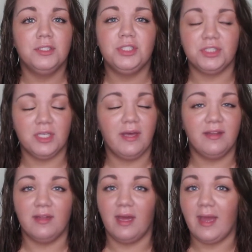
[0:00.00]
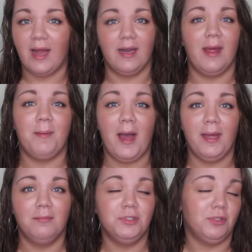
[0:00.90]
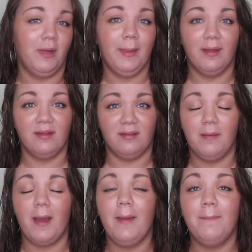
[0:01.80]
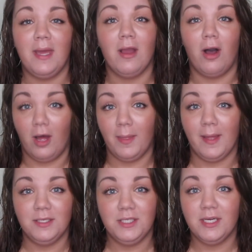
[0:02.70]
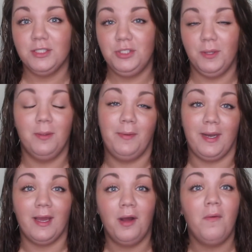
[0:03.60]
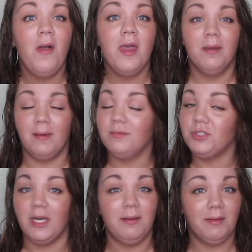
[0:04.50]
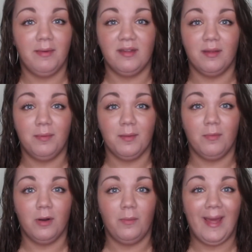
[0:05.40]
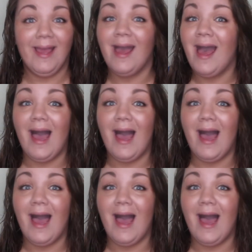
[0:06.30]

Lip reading: Just because, again, if I'm doing this, if I am being authentic to the video, if I'm trying to make myself look more awake,